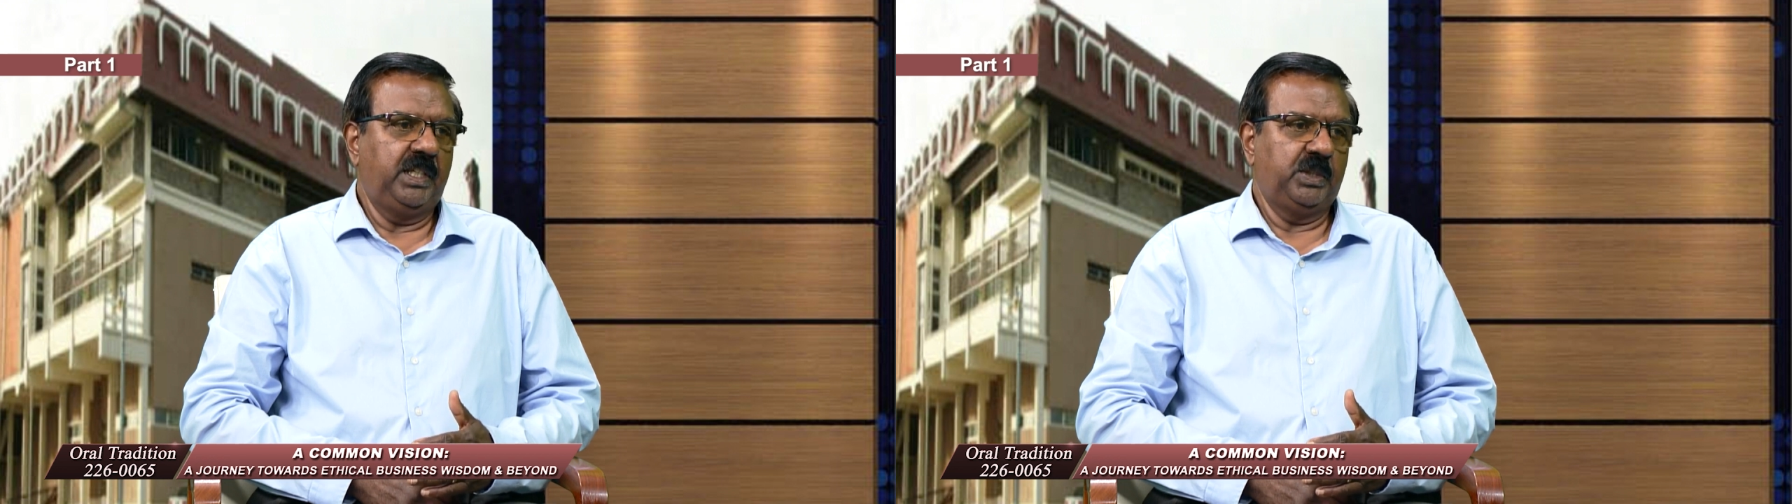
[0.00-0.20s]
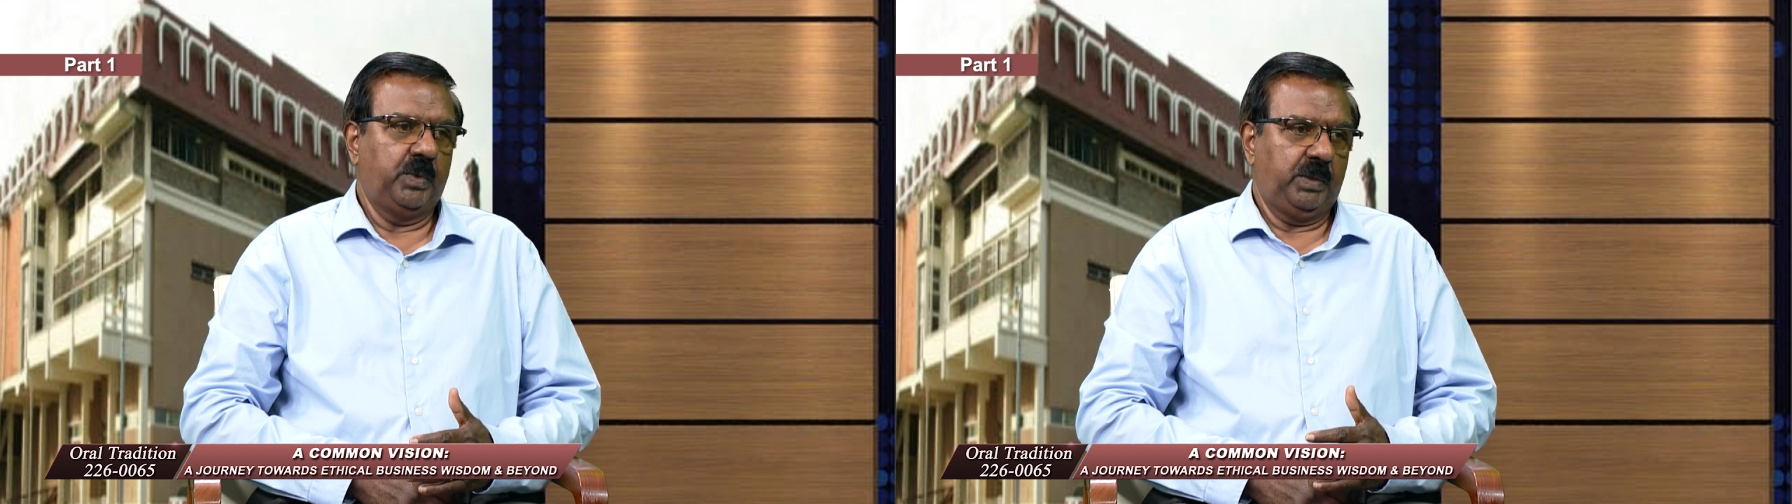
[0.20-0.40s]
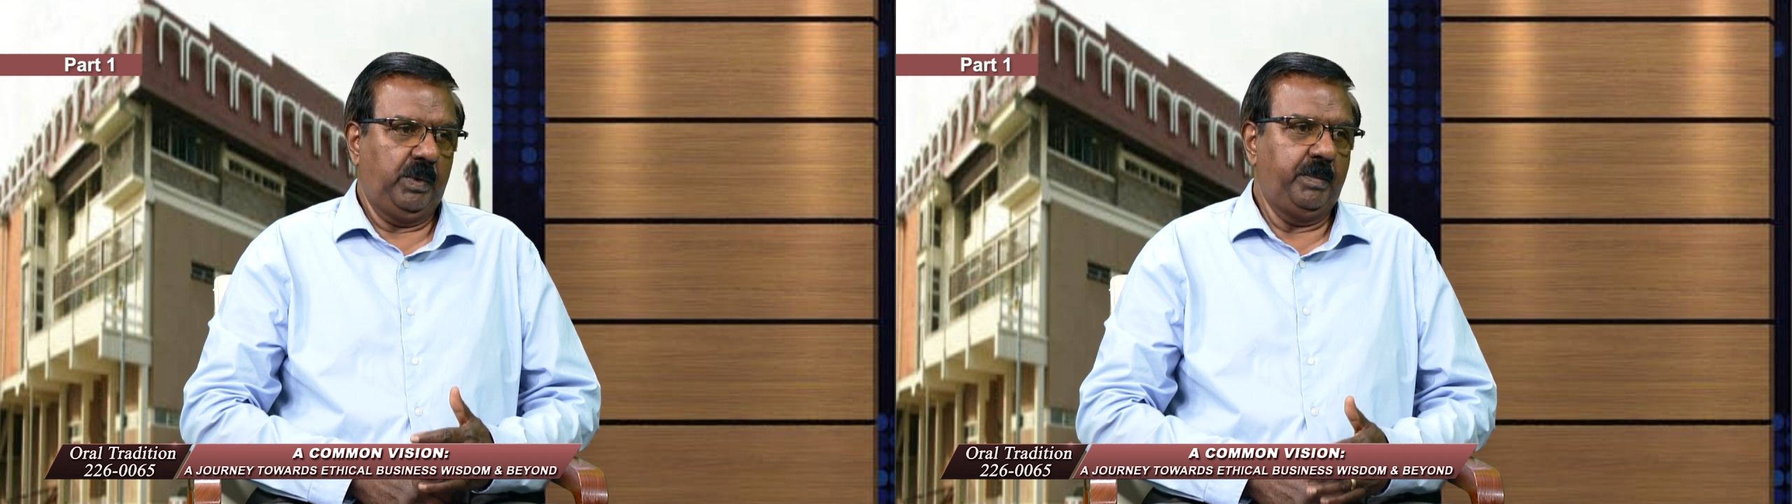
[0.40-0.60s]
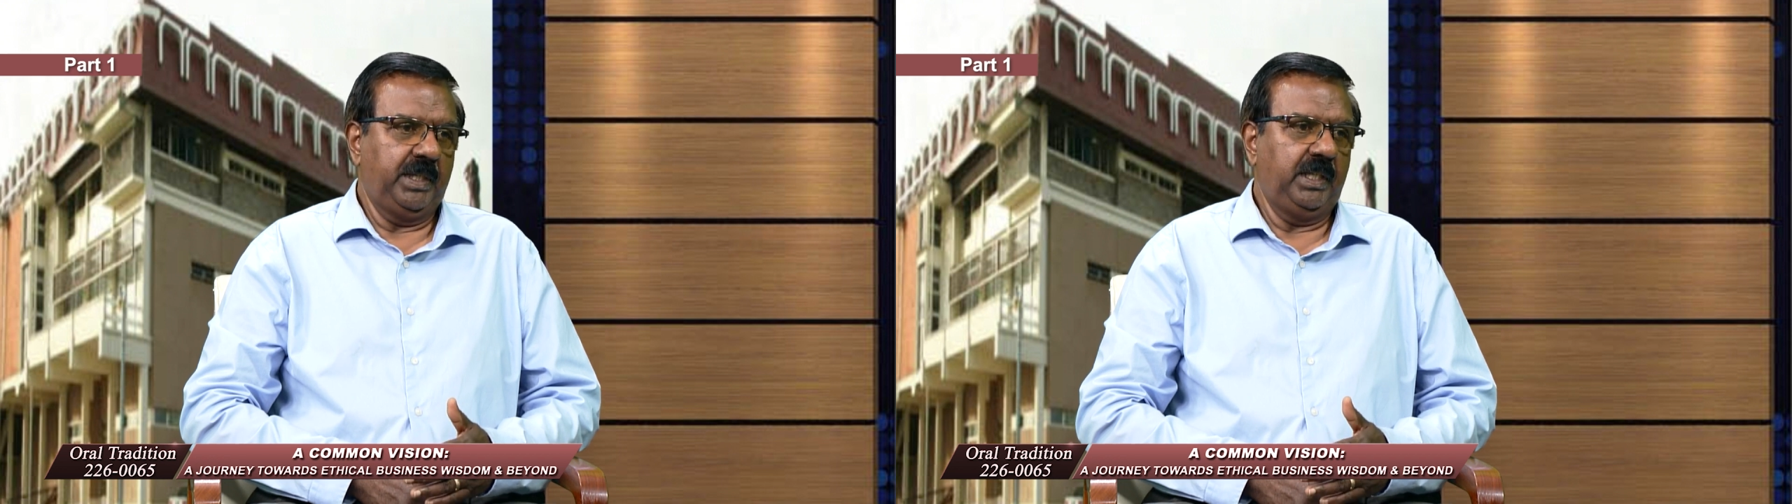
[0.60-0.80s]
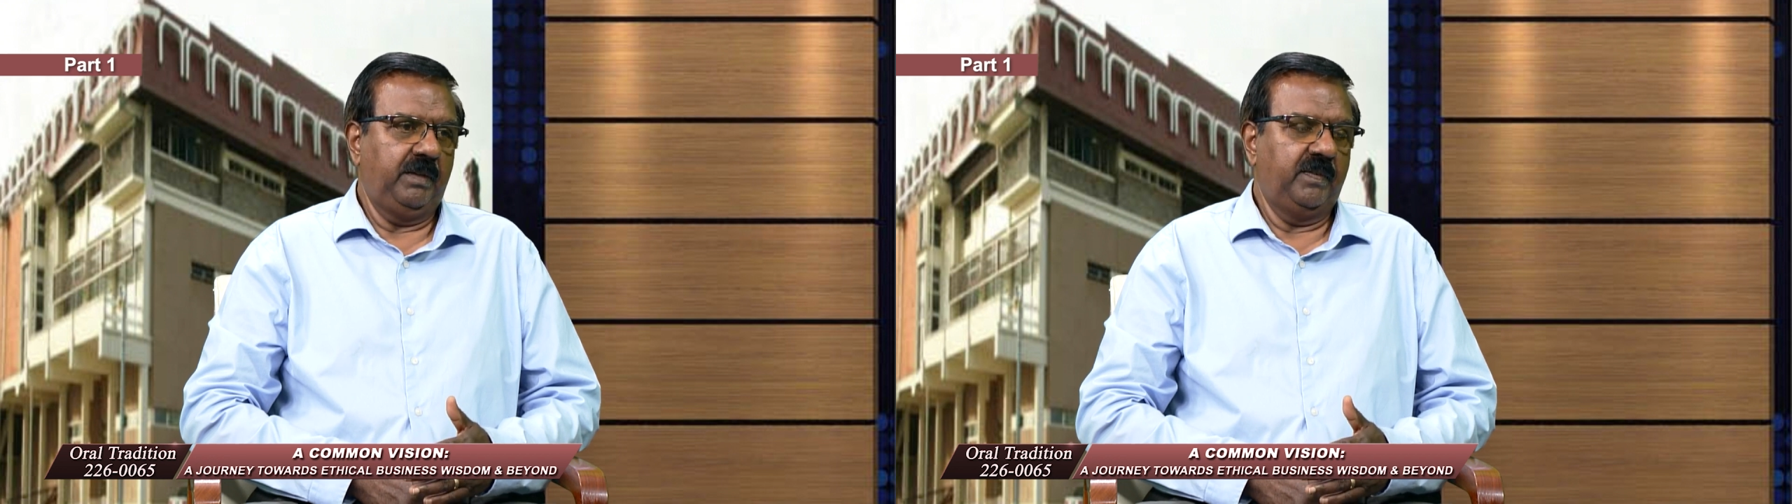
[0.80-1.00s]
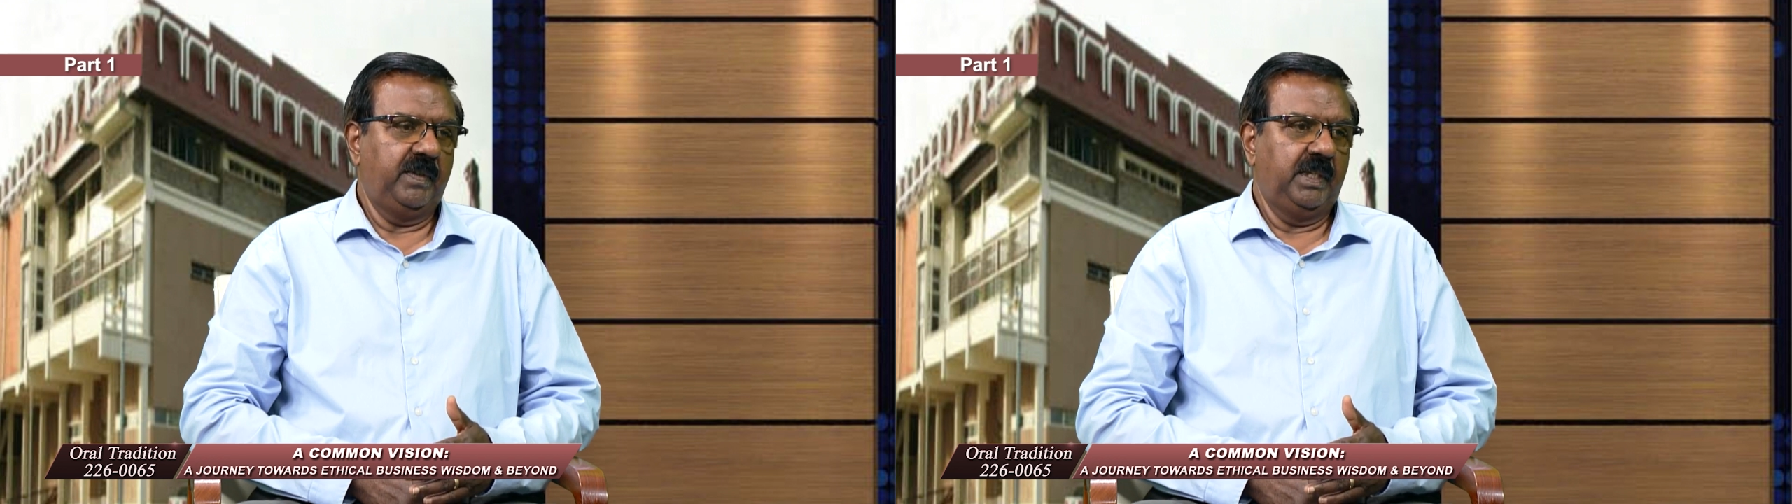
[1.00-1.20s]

is what we believe.